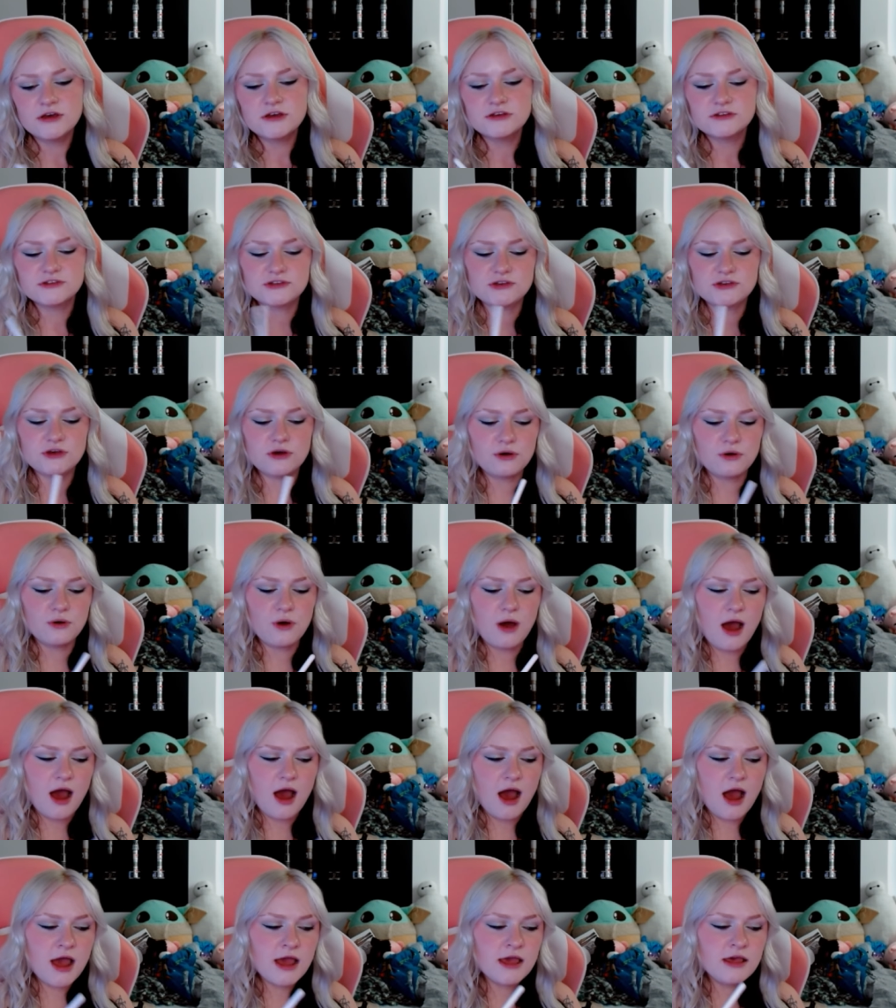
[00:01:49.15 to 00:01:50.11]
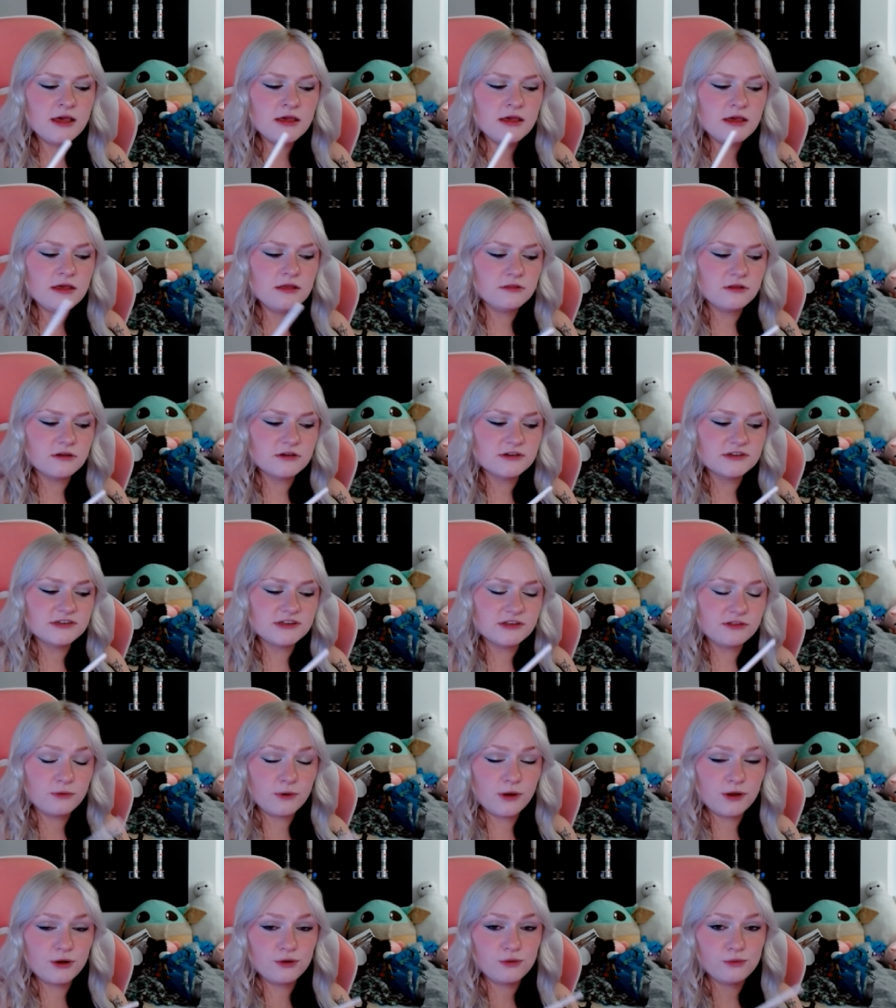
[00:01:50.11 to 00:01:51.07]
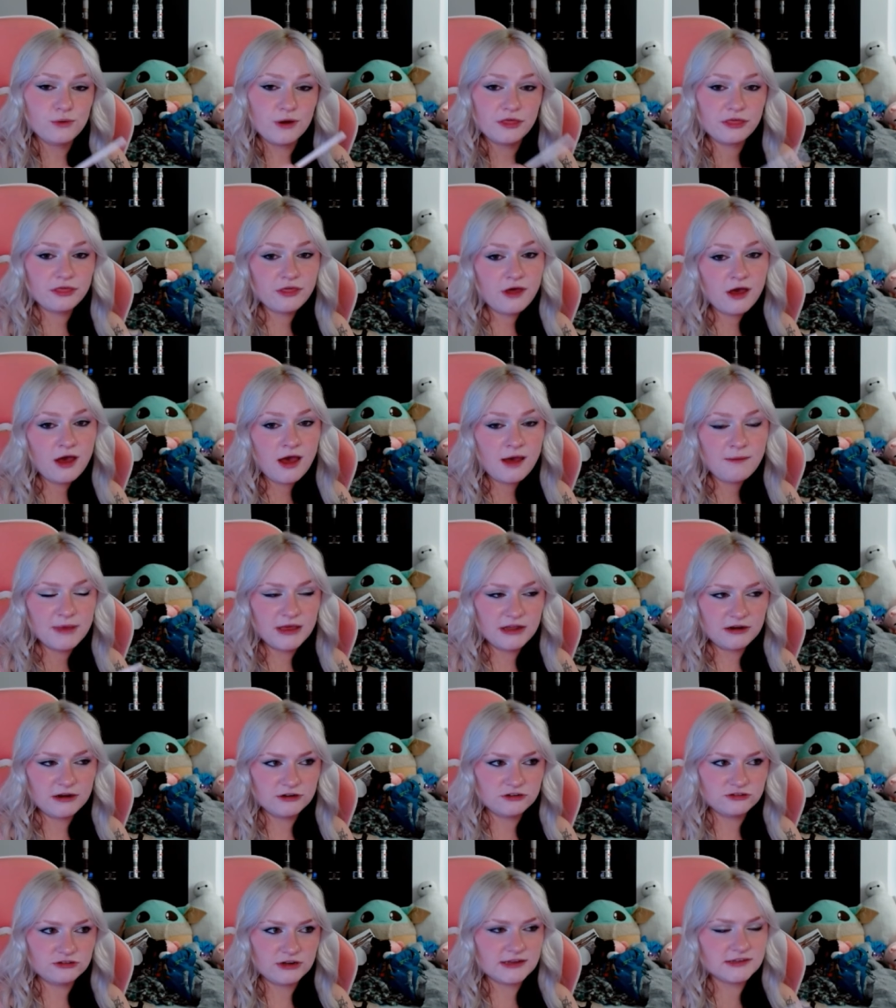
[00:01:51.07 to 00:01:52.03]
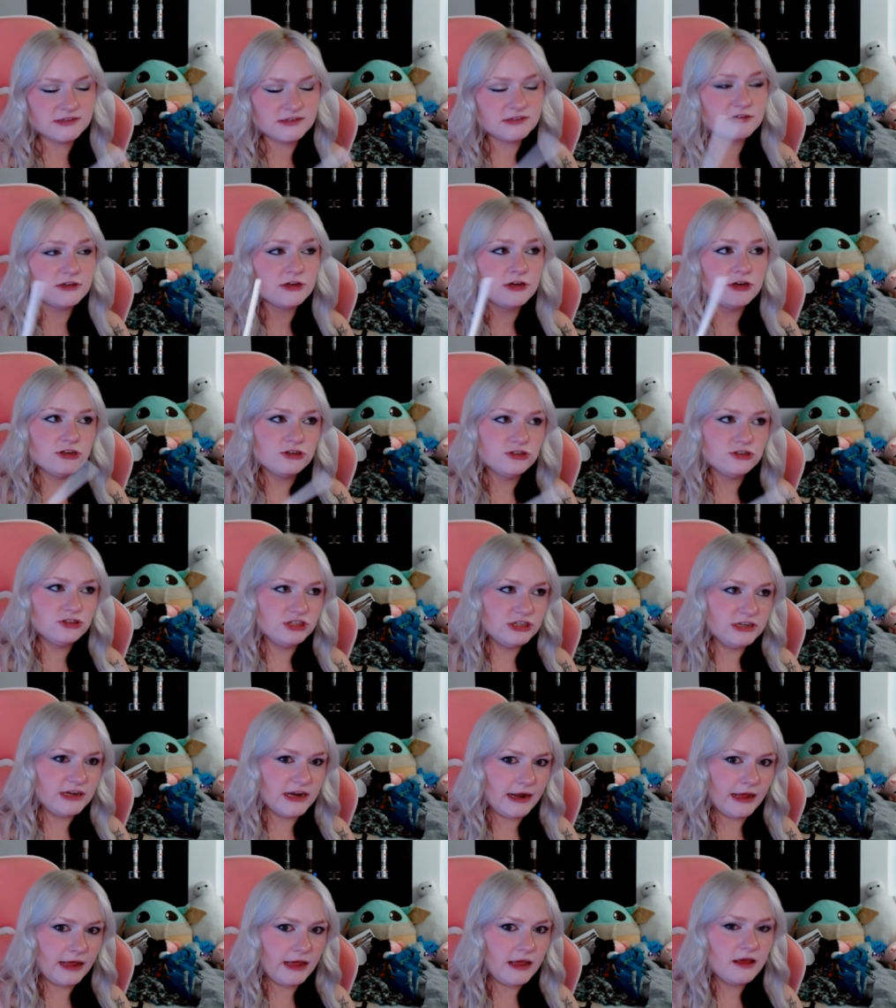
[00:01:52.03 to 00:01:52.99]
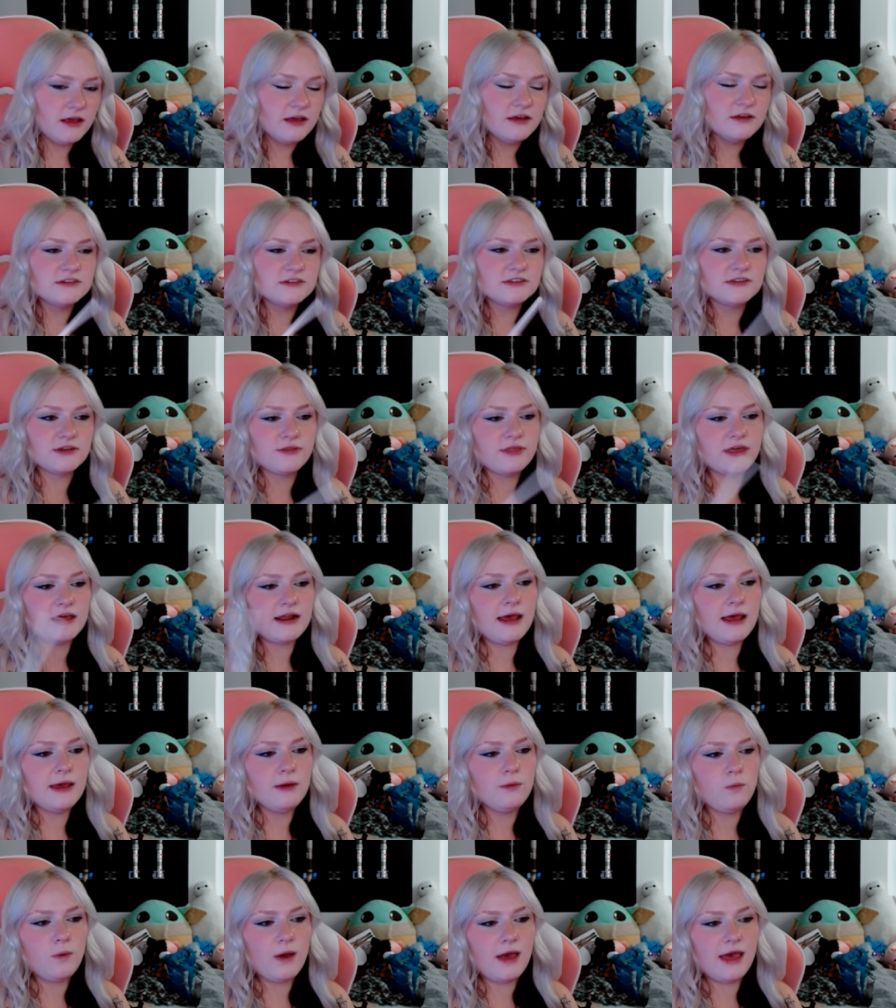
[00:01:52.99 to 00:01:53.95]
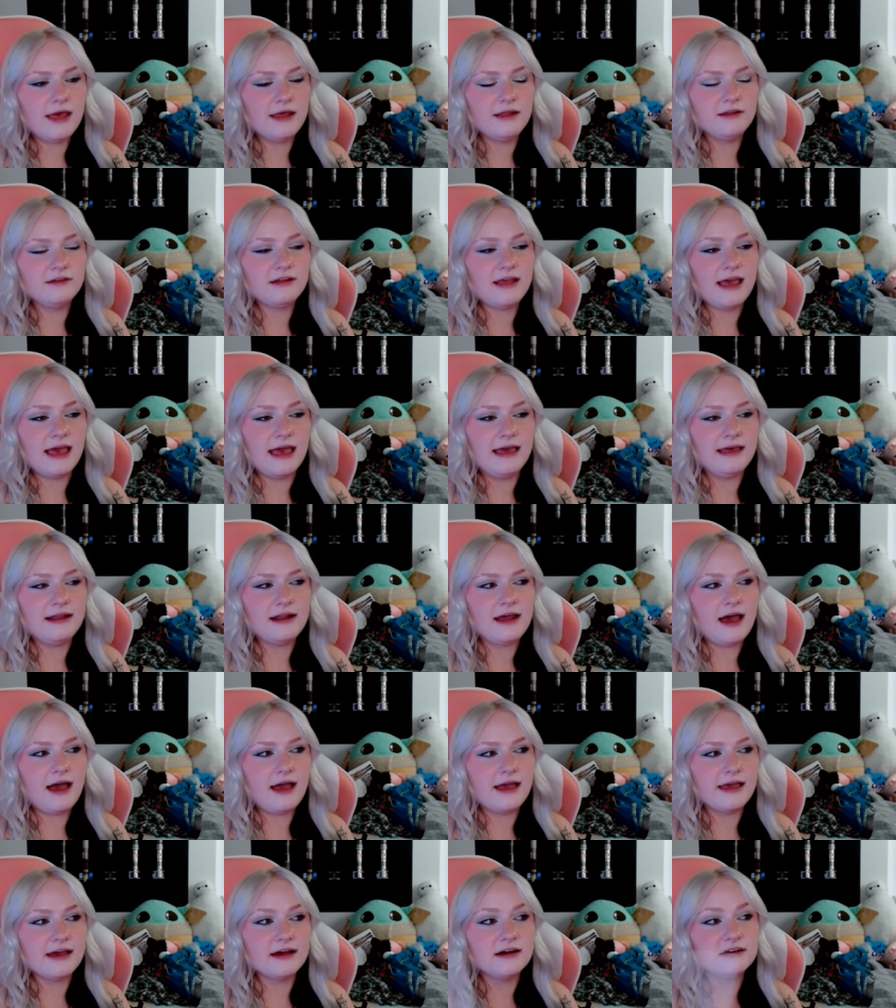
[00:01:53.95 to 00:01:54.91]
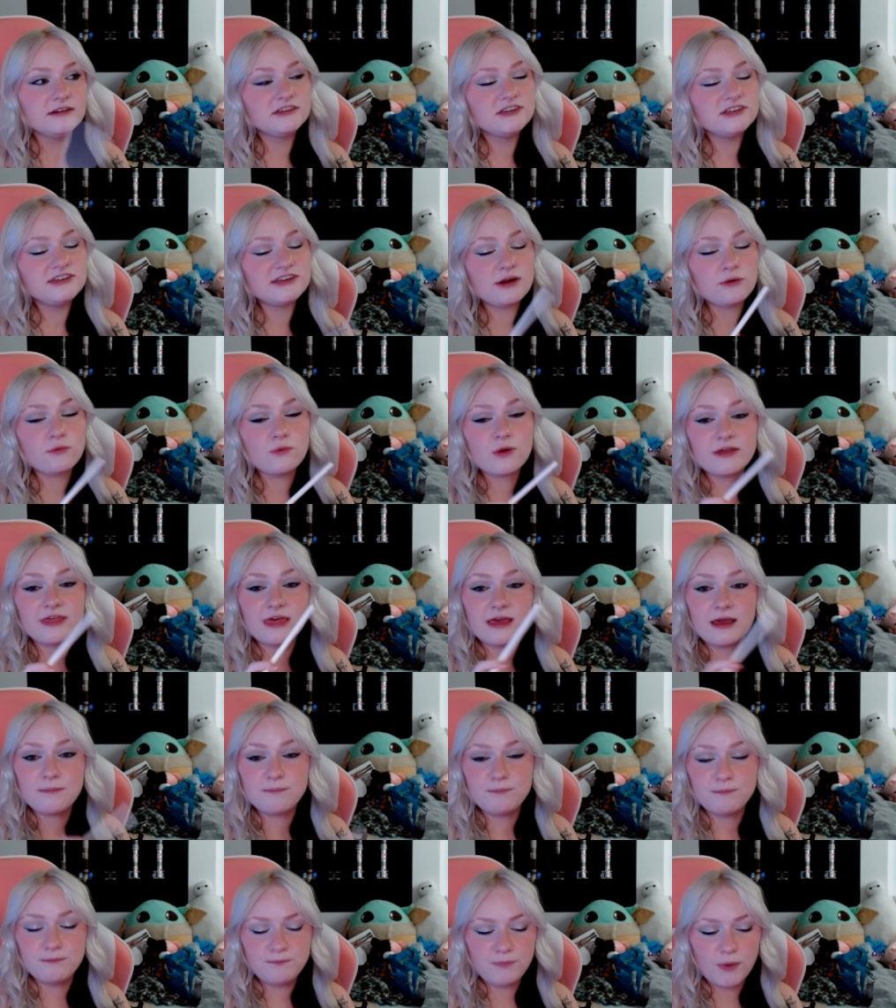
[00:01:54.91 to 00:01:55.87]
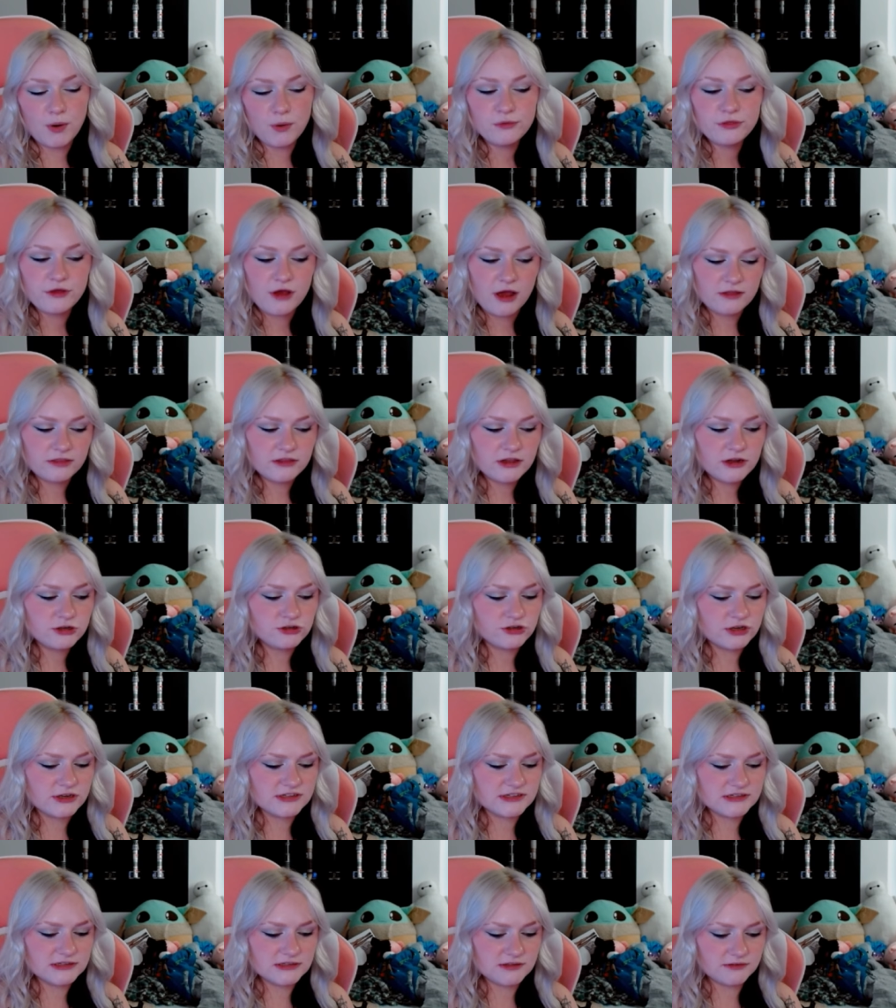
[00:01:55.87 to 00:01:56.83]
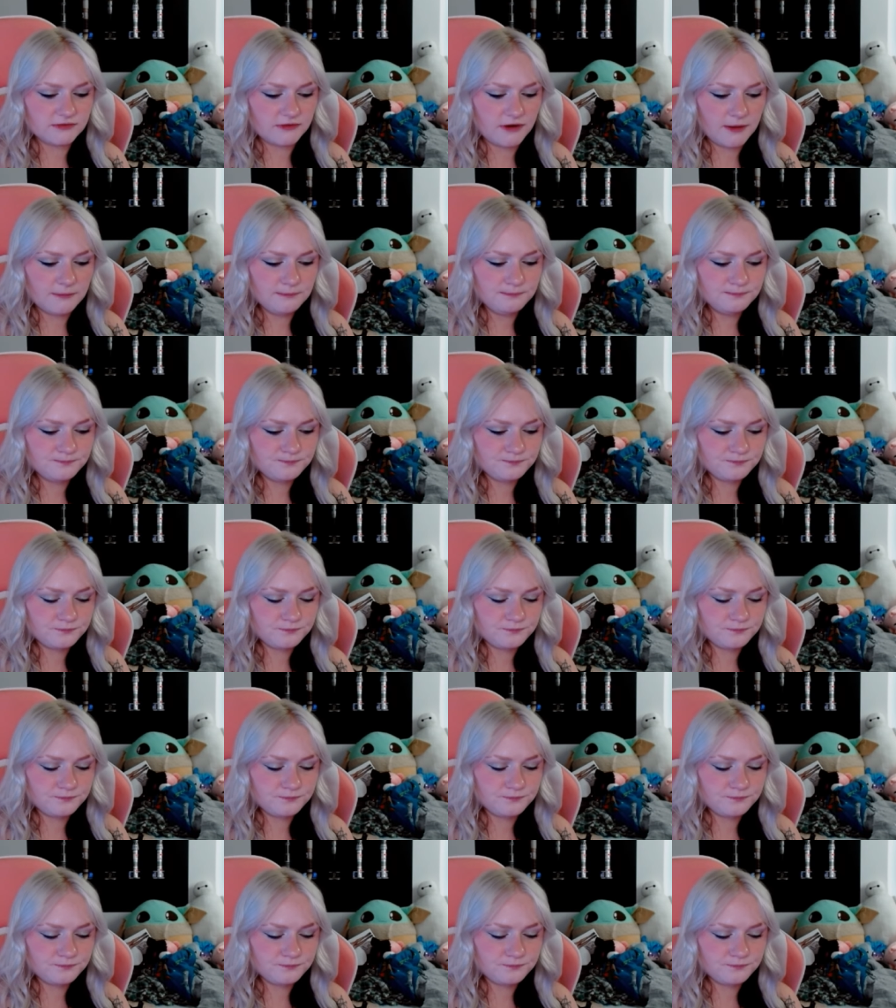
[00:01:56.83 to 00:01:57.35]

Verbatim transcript: So I looked at the one who I thought made her dress. She didn't. So then I went and I hunted down where they both got their dresses from,